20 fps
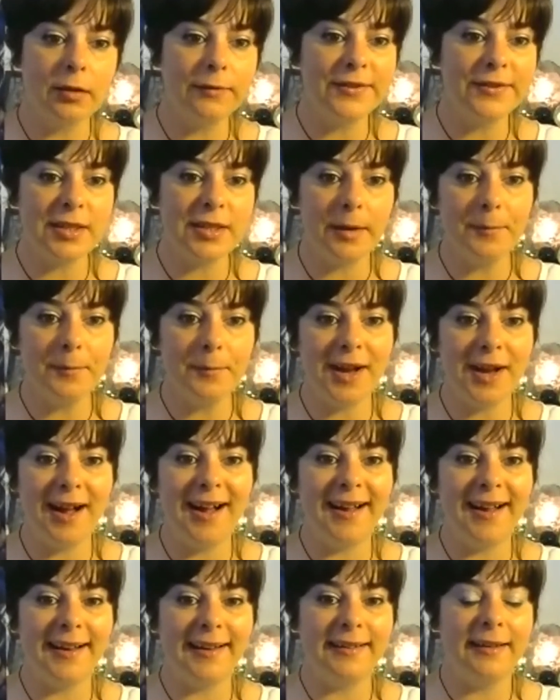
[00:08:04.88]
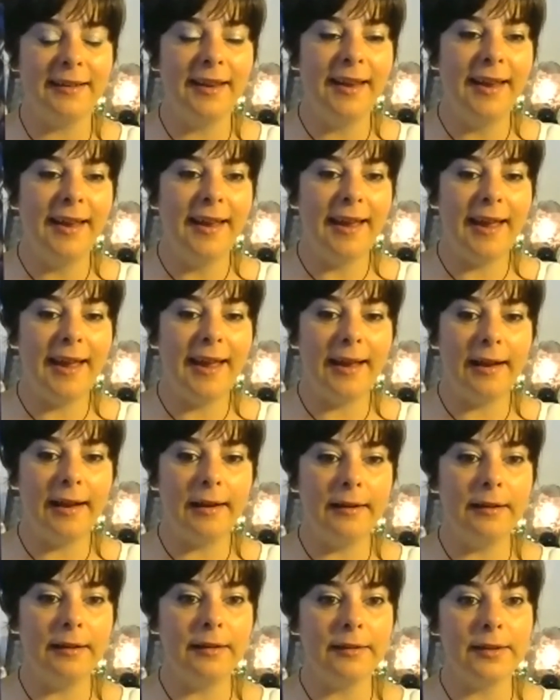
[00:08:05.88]
of some kind.
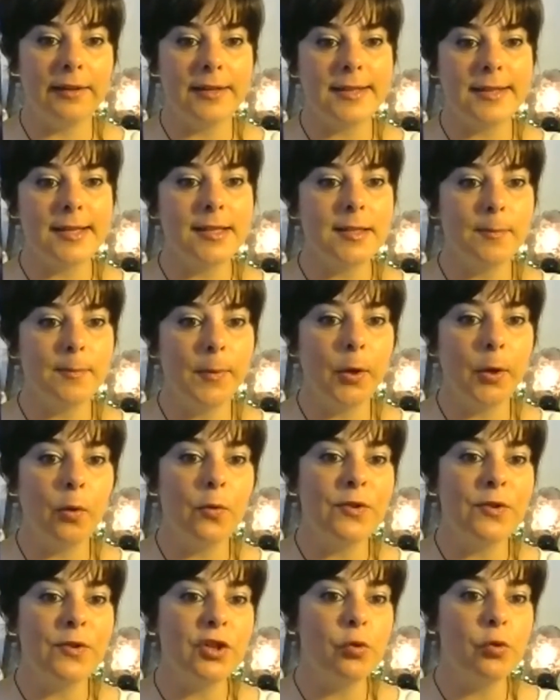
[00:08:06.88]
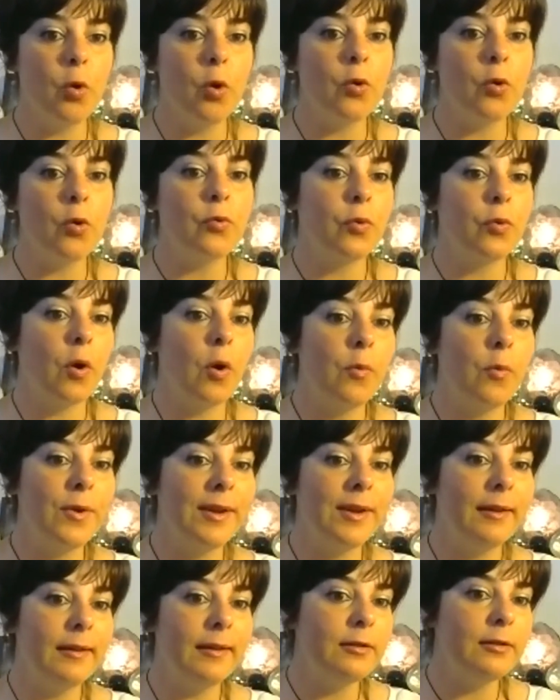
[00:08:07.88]
And this is because you are
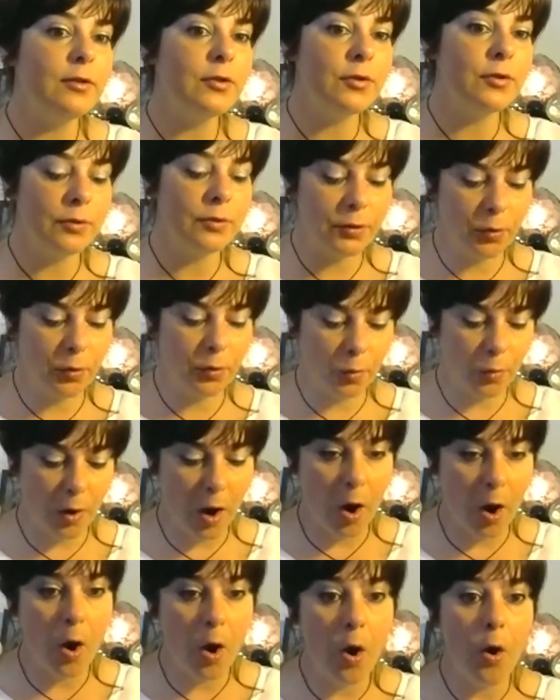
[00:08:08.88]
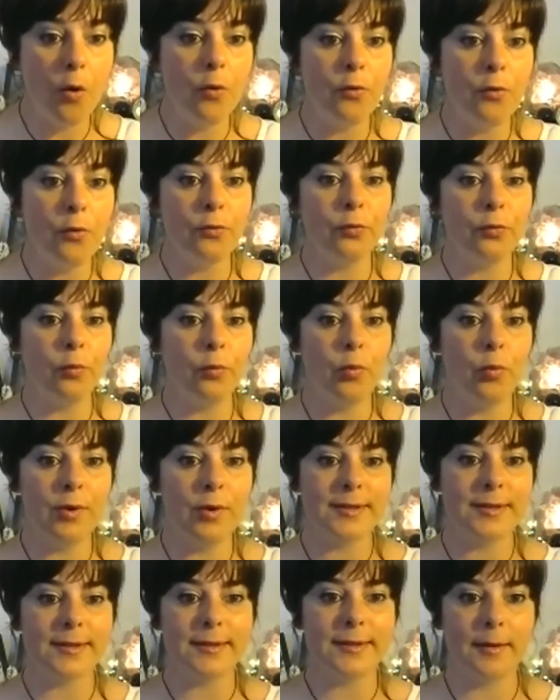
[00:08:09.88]
growing into your own
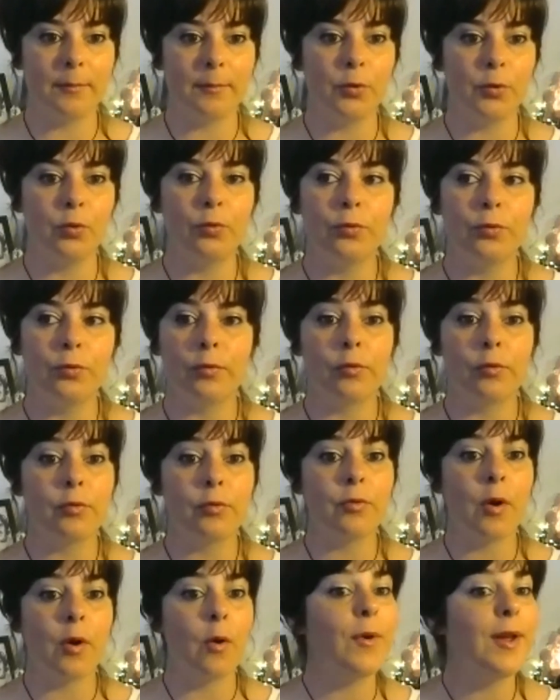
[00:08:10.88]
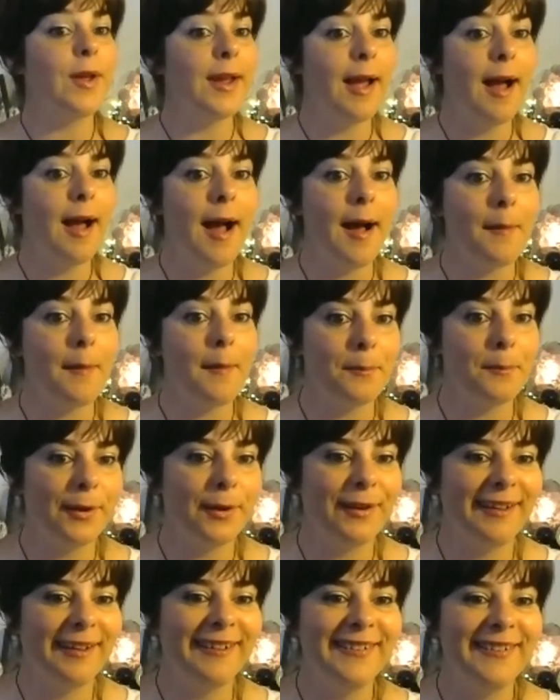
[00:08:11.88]
wisdom. You growing up,
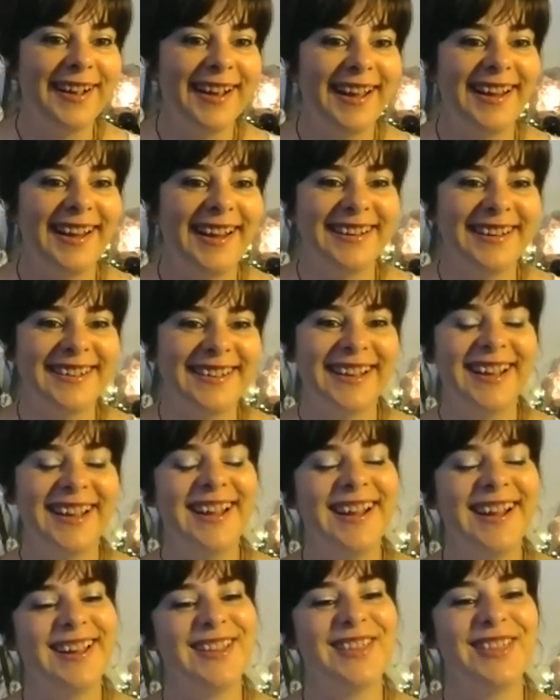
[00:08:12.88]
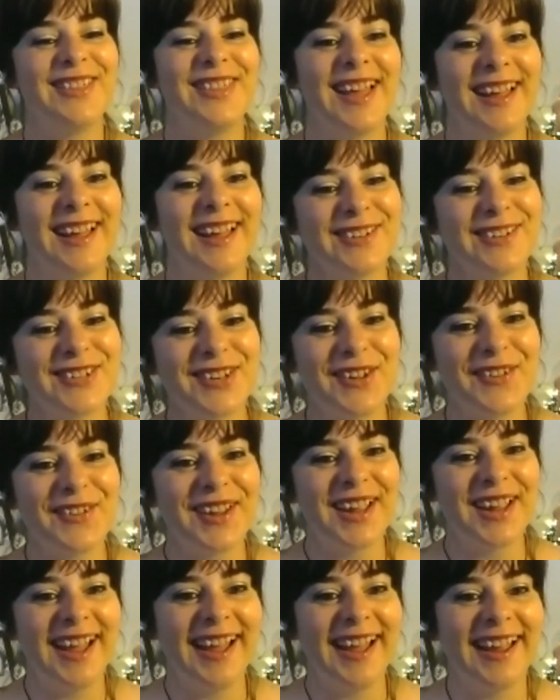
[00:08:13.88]
and that is
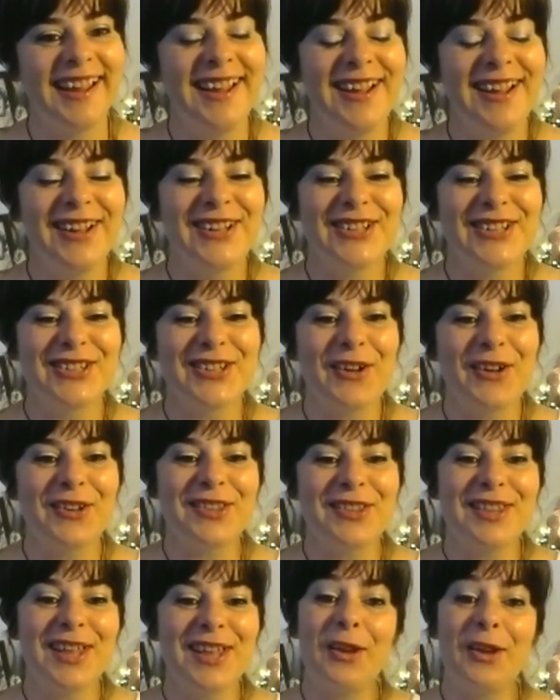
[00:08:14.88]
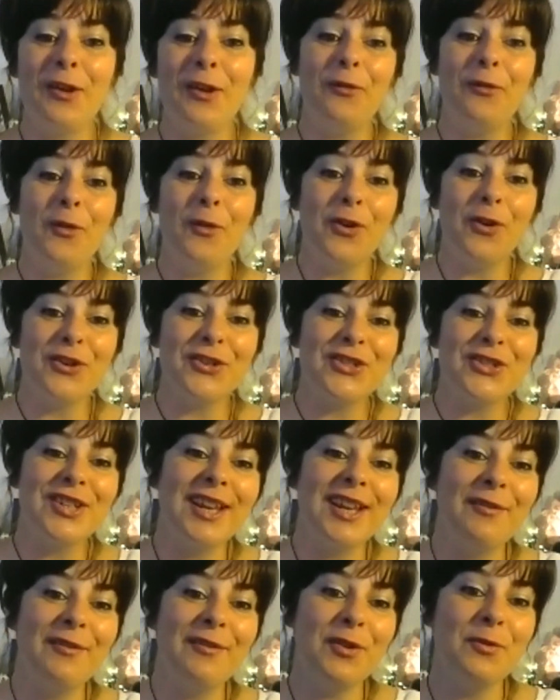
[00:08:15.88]
okay. So thank you for
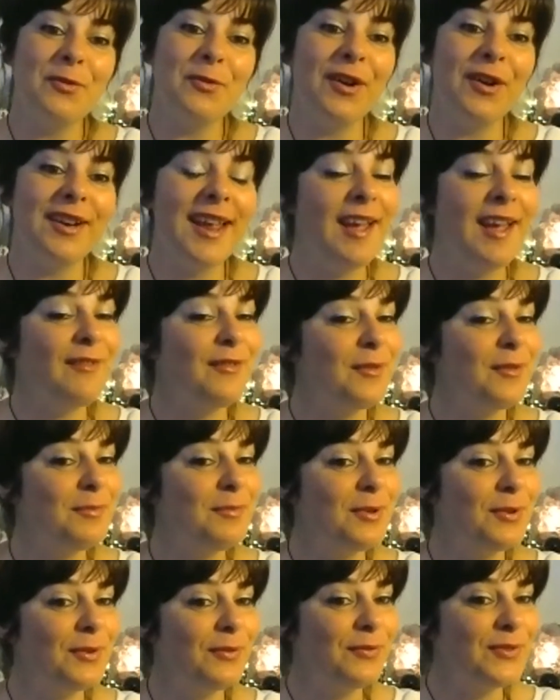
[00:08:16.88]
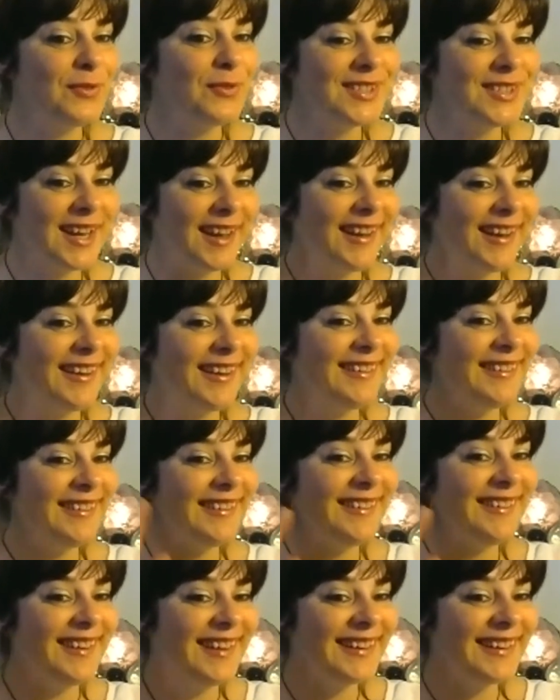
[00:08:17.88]
watching, everyone. Have a beautiful day.
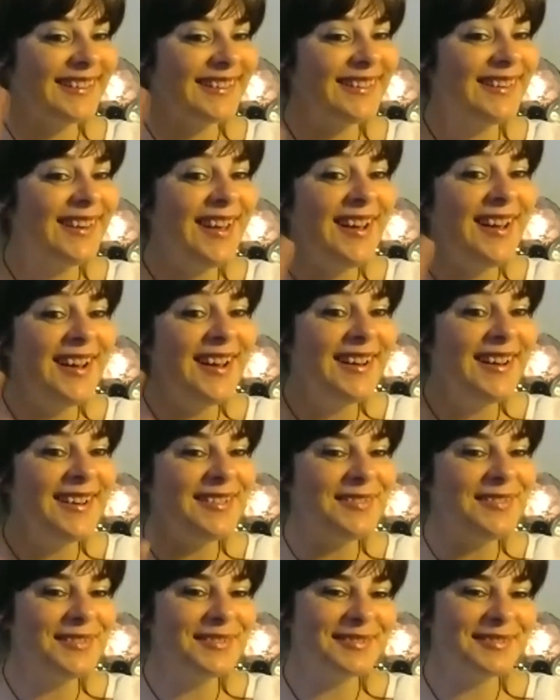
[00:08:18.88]
Light and love.